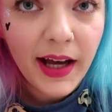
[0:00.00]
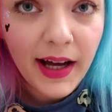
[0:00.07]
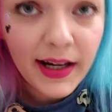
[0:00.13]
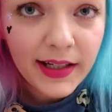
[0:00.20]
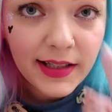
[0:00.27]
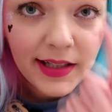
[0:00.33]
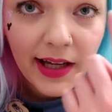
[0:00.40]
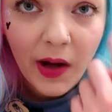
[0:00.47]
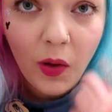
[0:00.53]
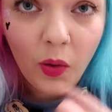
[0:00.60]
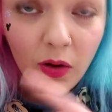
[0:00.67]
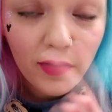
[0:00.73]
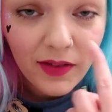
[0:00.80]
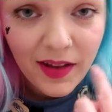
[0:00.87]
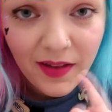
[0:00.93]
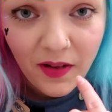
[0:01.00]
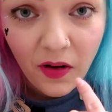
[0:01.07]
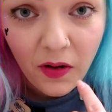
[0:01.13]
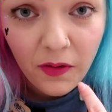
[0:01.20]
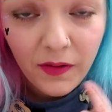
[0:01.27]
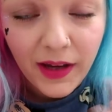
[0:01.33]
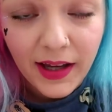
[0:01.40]
I need to get all of this
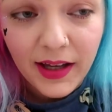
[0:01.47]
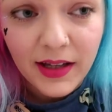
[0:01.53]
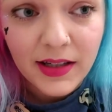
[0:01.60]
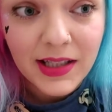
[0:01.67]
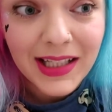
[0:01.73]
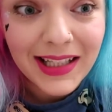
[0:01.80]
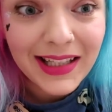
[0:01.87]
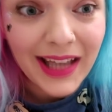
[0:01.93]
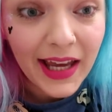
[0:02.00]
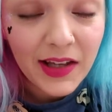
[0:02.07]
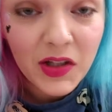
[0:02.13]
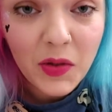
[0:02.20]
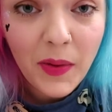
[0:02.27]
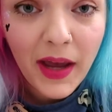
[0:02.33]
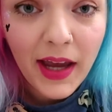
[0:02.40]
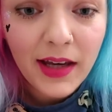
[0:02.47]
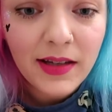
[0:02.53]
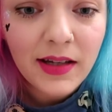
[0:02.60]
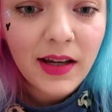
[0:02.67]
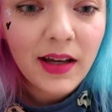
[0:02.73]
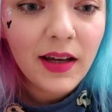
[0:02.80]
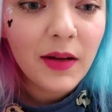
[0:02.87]
off and get into
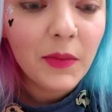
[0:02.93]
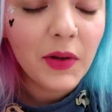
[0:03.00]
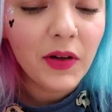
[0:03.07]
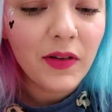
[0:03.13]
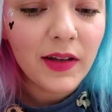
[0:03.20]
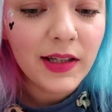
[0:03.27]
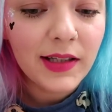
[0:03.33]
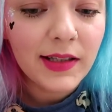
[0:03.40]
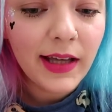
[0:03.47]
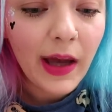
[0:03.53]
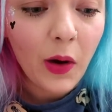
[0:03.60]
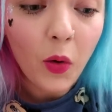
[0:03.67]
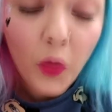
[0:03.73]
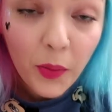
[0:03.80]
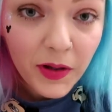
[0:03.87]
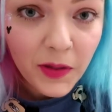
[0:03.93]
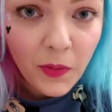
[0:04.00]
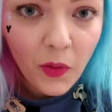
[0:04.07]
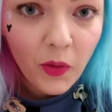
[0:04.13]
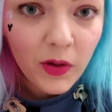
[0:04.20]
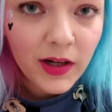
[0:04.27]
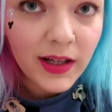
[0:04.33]
bed because I need to get up in the
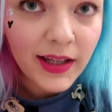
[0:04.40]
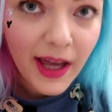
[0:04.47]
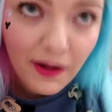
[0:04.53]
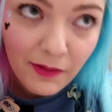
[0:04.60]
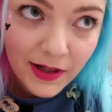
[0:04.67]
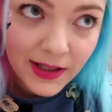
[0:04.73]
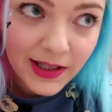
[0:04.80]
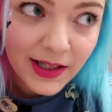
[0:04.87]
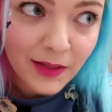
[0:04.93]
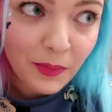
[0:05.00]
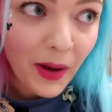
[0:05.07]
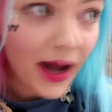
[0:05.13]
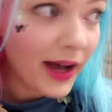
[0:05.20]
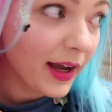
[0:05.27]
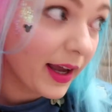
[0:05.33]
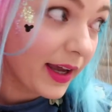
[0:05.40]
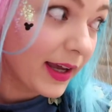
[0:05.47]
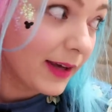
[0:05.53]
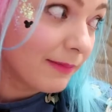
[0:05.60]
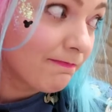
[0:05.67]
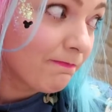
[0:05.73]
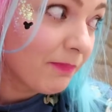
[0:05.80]
morning and get ready and pack
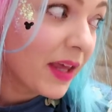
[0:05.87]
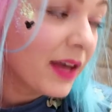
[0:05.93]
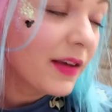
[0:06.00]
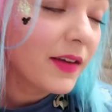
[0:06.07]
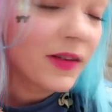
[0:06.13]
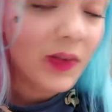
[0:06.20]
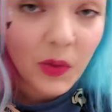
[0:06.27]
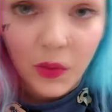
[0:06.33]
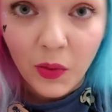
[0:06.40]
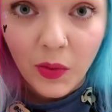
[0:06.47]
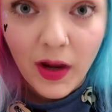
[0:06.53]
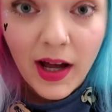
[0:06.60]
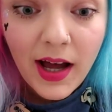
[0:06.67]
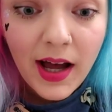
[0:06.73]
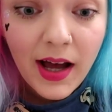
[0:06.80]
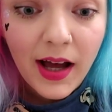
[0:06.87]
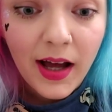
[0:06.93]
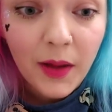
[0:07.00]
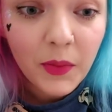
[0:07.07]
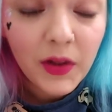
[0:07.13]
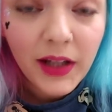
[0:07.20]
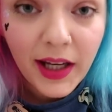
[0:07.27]
again. So
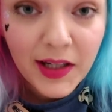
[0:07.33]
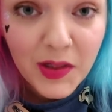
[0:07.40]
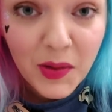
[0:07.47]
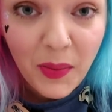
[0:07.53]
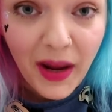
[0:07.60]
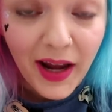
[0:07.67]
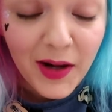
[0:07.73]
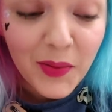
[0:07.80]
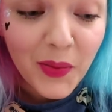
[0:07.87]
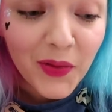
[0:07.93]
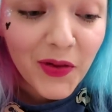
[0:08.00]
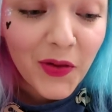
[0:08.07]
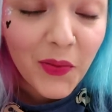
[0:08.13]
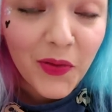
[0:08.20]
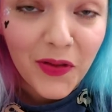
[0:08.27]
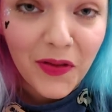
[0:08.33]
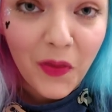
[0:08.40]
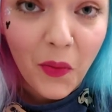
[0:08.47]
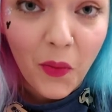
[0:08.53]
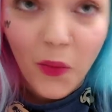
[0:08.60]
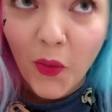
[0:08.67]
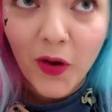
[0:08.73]
I'm gonna get to bed, but this was
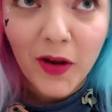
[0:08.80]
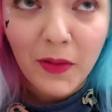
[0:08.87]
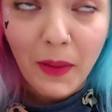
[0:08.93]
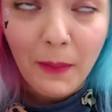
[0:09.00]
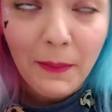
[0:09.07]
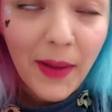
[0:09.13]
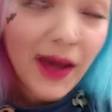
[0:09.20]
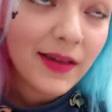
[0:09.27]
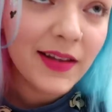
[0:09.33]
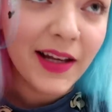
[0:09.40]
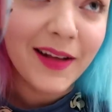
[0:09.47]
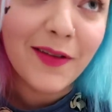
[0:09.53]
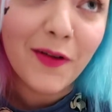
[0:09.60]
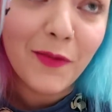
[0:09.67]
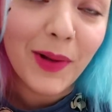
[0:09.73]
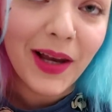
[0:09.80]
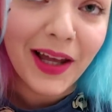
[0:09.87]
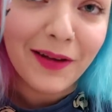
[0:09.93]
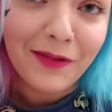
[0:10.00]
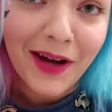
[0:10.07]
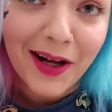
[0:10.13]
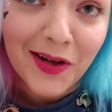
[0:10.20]
one of my best nights of my
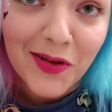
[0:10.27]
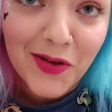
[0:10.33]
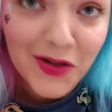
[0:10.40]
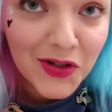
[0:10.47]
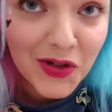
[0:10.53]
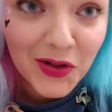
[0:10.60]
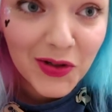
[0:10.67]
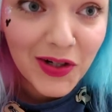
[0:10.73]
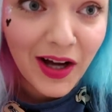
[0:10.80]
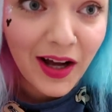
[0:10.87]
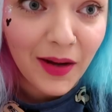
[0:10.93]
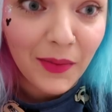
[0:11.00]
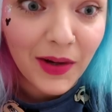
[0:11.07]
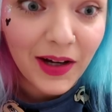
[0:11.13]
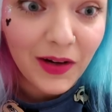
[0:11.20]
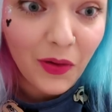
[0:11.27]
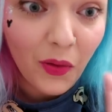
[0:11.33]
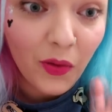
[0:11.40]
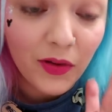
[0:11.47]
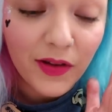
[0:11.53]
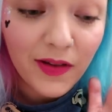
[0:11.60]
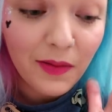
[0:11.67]
life. I had such a good time and
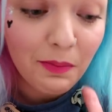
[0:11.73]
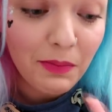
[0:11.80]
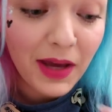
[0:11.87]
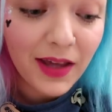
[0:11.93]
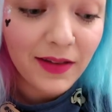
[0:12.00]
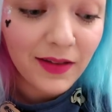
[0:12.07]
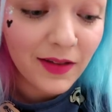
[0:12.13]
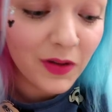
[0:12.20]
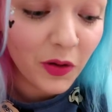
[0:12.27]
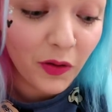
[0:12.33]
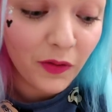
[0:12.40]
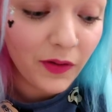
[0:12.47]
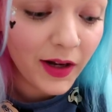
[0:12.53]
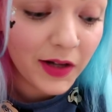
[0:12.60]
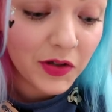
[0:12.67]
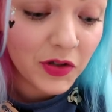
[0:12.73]
all this amazing stuff.